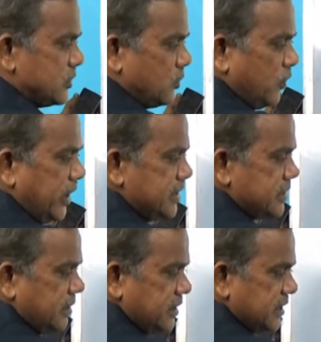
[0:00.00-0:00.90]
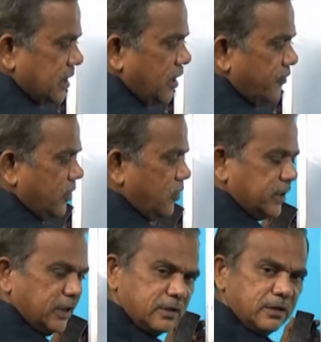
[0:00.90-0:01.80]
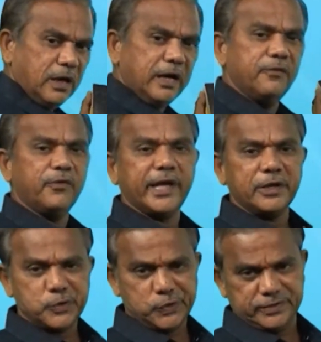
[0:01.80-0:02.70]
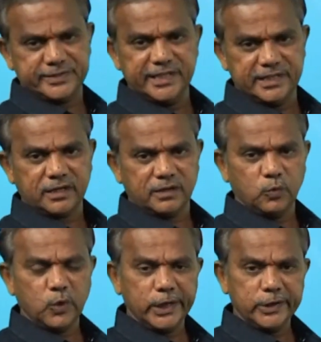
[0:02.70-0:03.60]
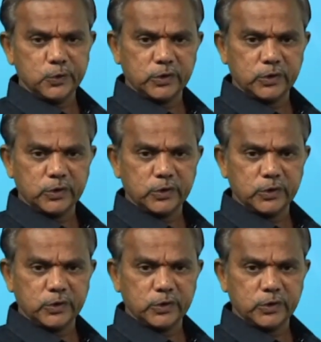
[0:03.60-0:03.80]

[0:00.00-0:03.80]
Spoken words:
west to east, this is all we know that, and we can see that